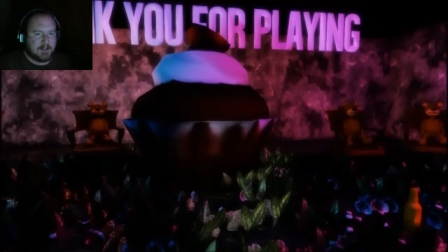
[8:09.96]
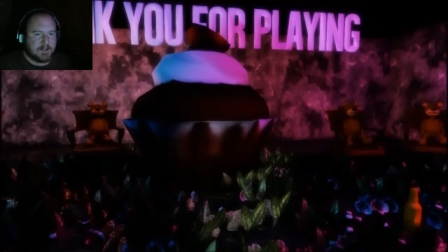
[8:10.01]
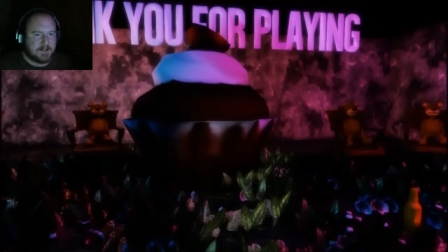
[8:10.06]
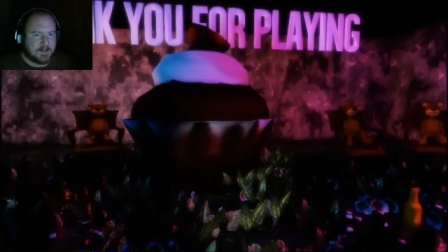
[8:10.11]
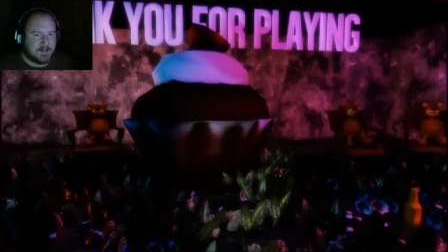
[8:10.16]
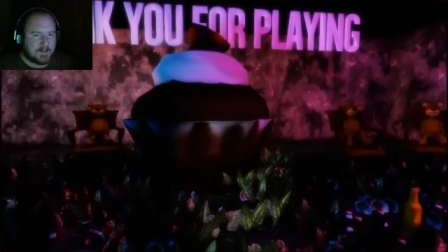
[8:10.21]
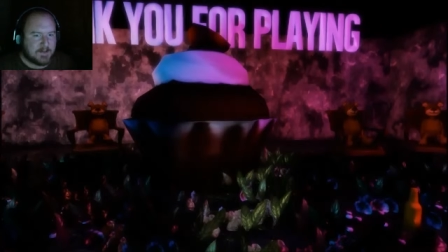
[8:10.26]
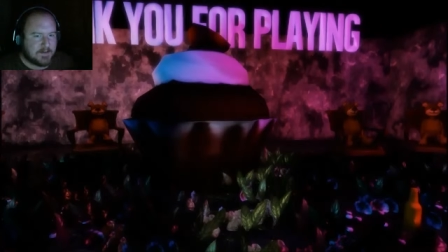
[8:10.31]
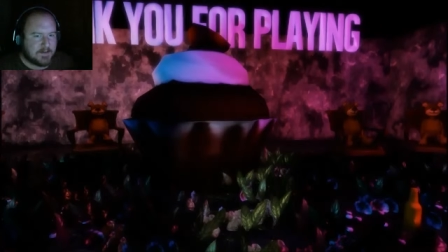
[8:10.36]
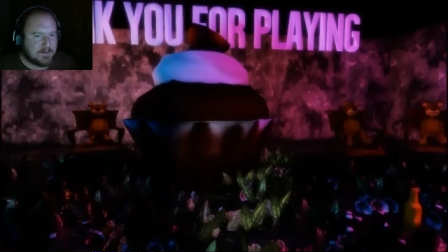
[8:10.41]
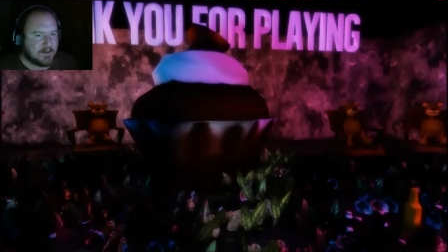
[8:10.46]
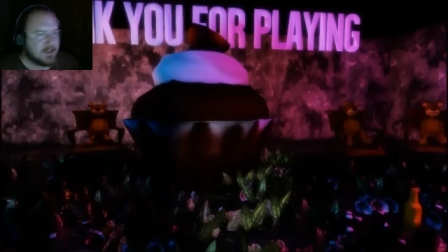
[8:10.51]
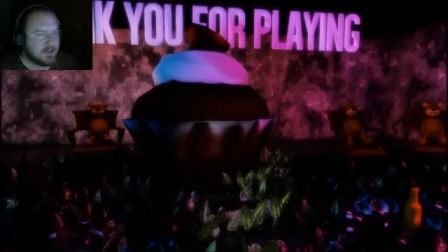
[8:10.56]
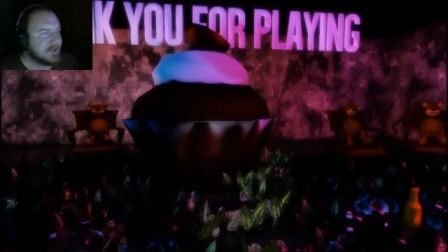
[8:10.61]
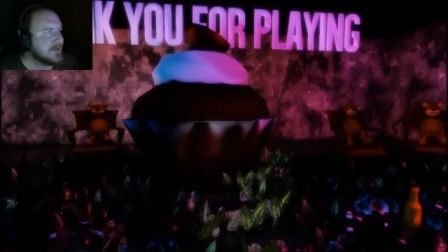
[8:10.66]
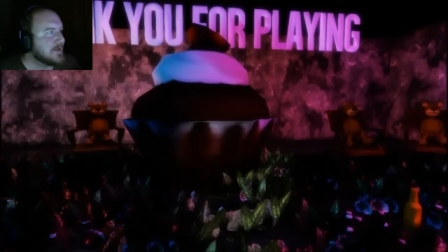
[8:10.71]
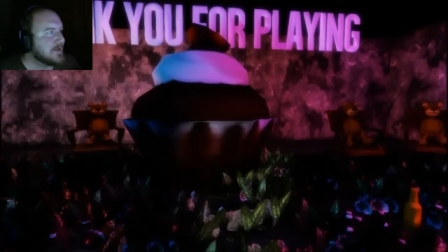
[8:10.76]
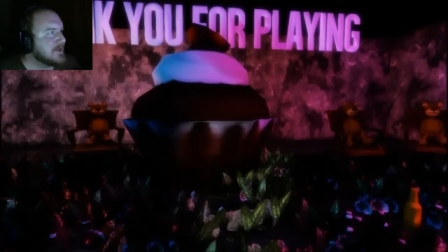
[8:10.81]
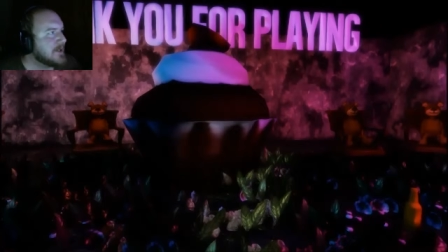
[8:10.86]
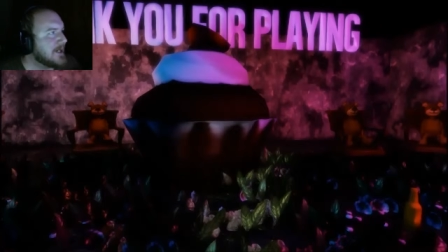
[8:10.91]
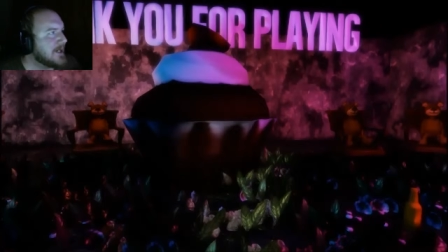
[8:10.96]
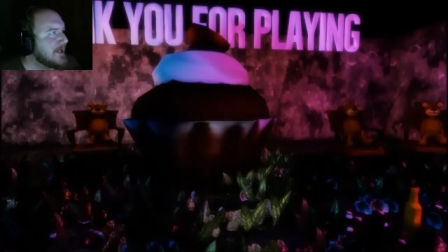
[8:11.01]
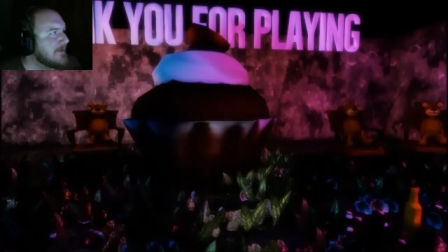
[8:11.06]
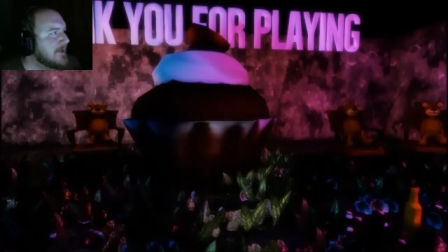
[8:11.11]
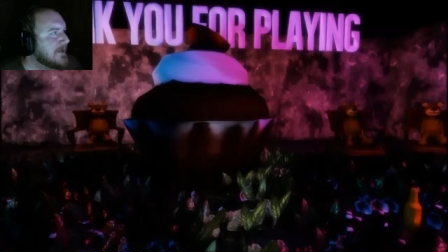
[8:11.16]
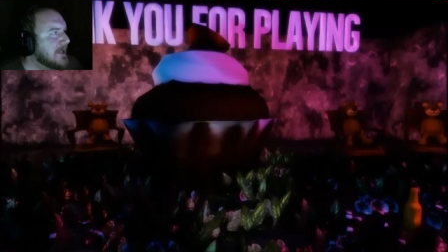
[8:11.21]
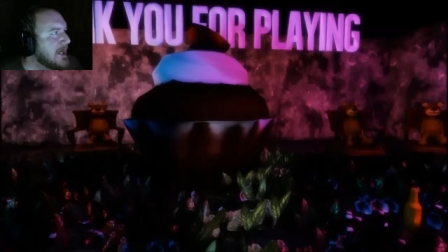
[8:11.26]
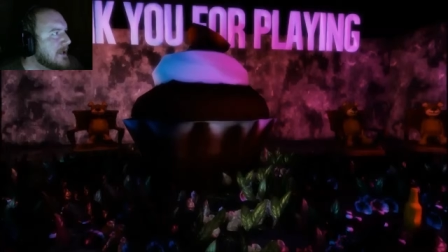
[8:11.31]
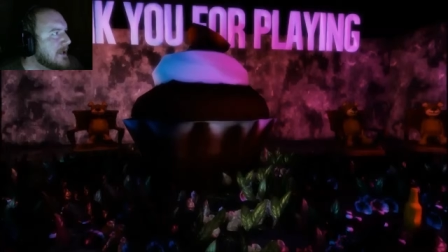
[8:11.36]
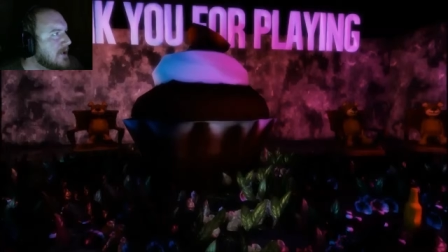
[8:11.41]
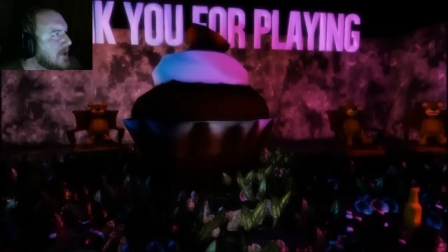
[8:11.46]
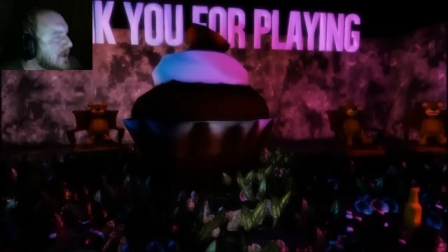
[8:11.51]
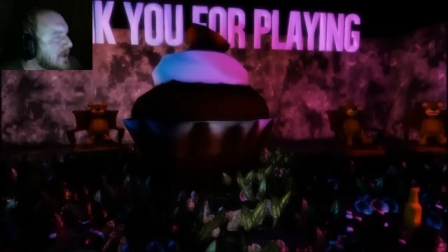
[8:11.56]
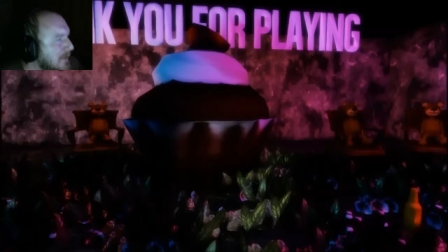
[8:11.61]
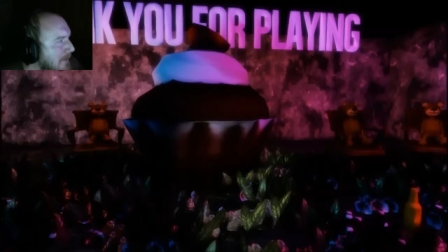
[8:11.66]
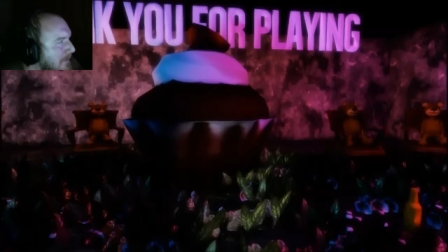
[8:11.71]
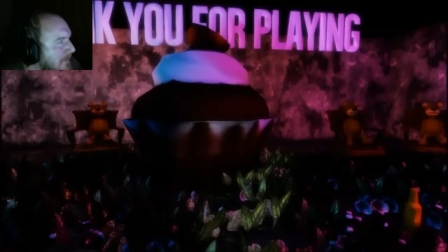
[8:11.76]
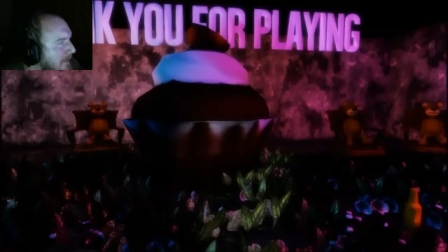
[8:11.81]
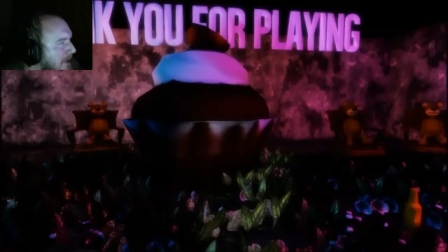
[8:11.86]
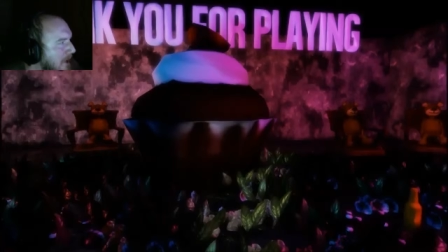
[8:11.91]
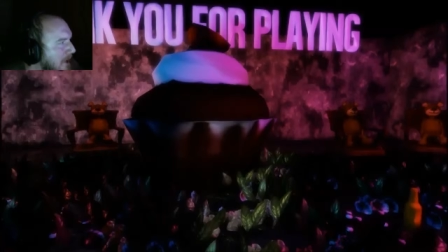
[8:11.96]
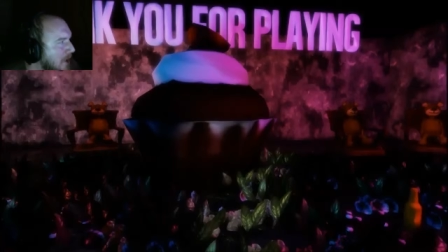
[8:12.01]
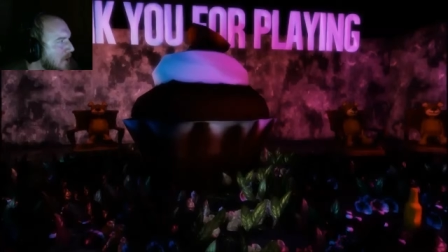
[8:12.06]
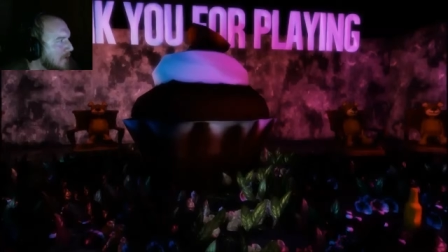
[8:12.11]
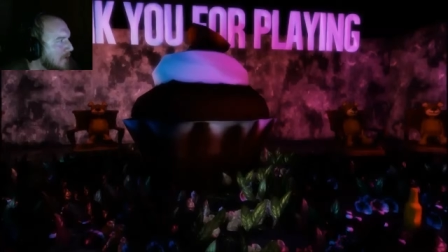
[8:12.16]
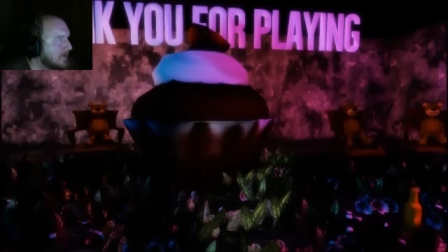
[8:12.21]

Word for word: is, this isn't even that long of a video,